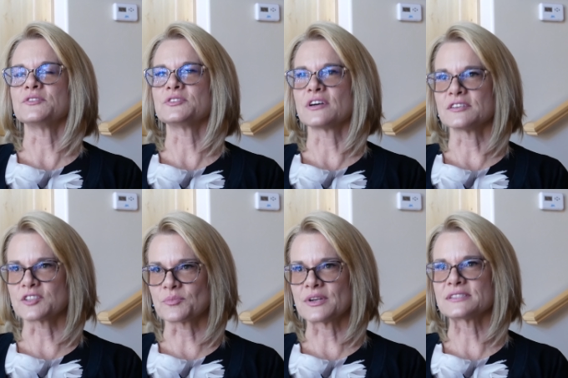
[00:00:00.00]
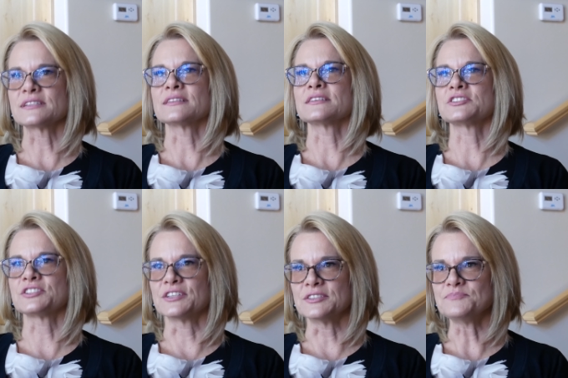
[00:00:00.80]
of Utah, is our president
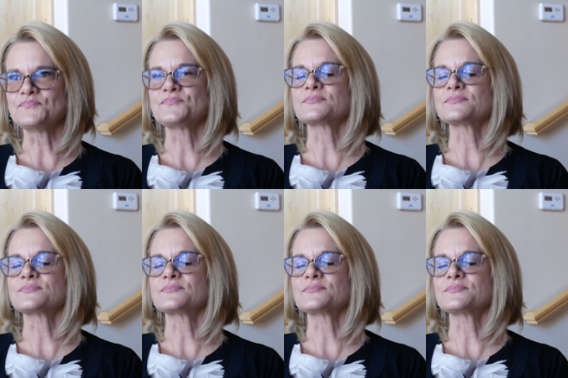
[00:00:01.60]
this year.